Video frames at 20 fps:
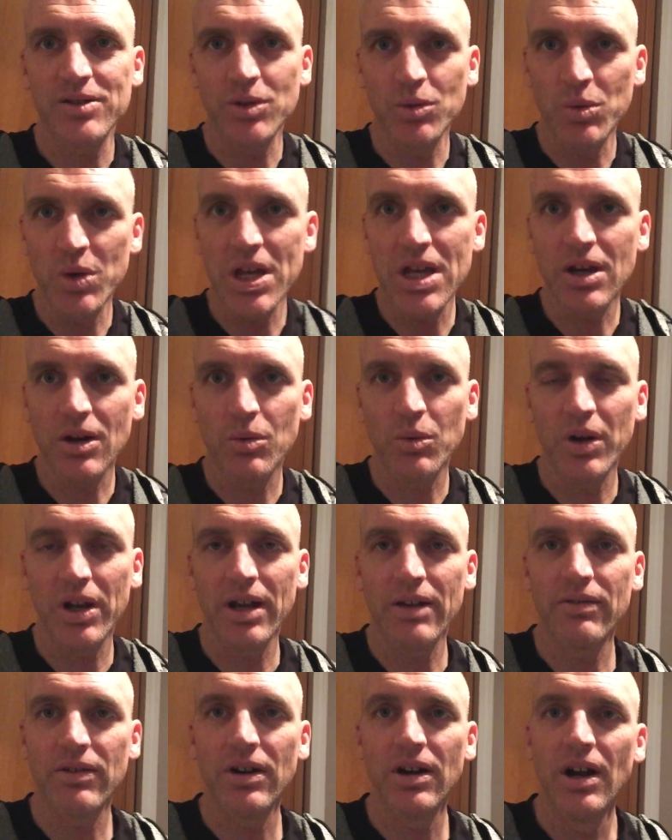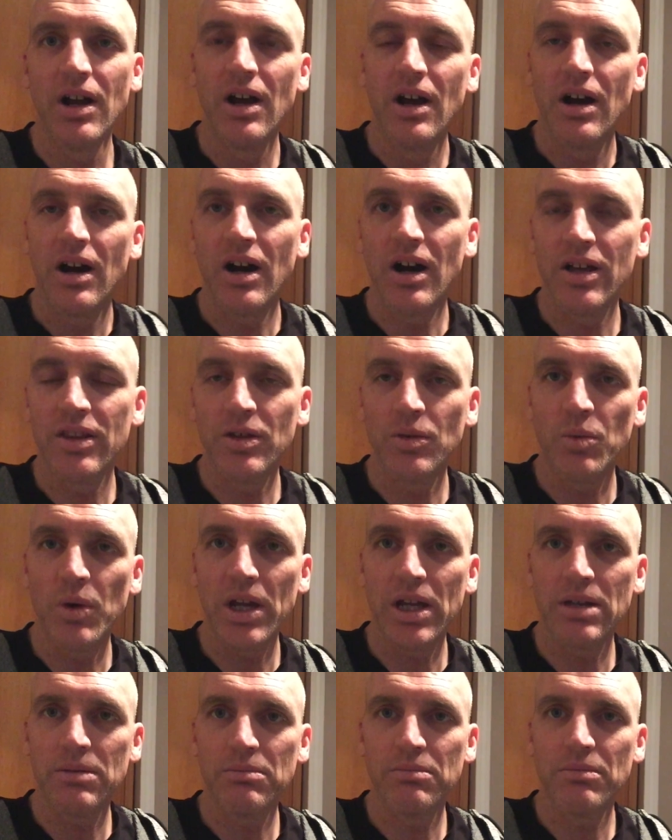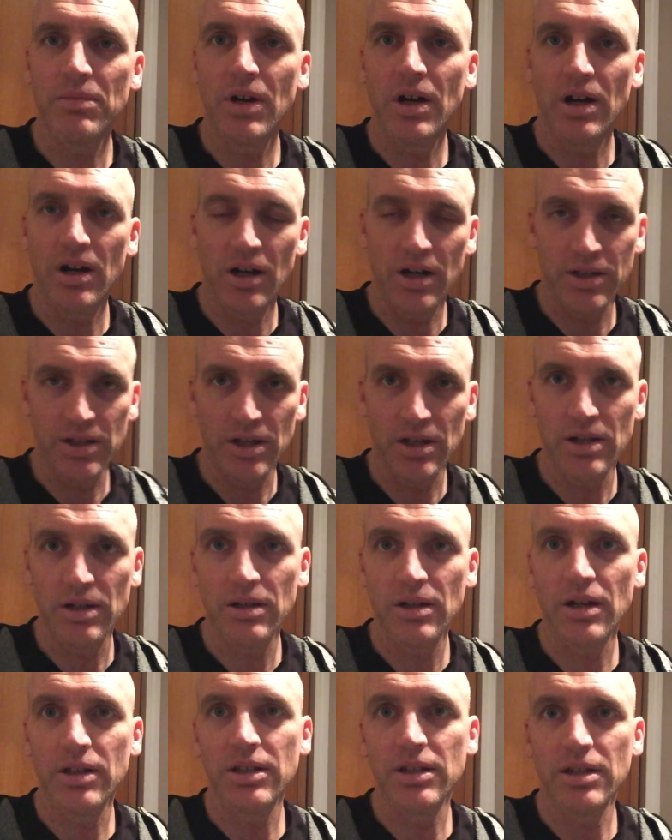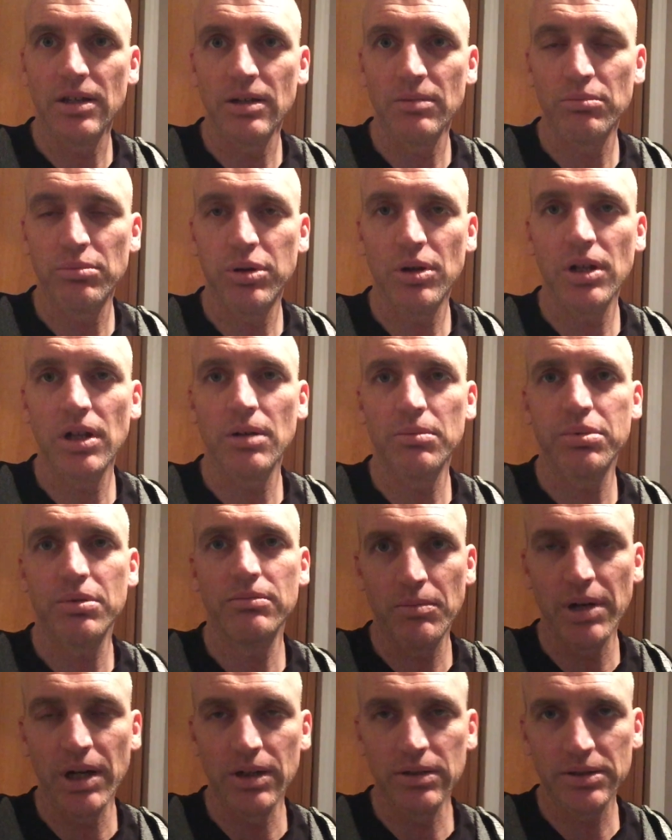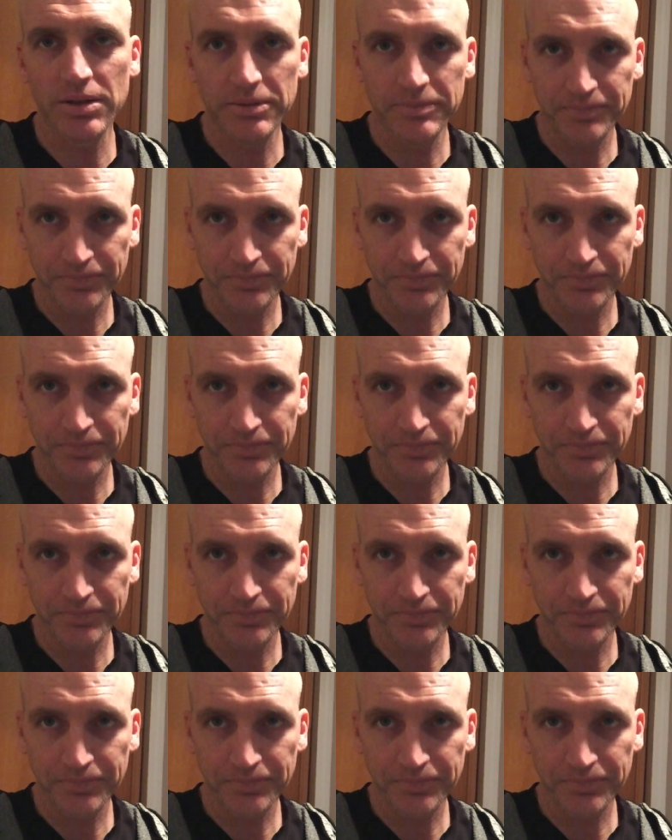a week or whatever on the weight on the pull-up belt.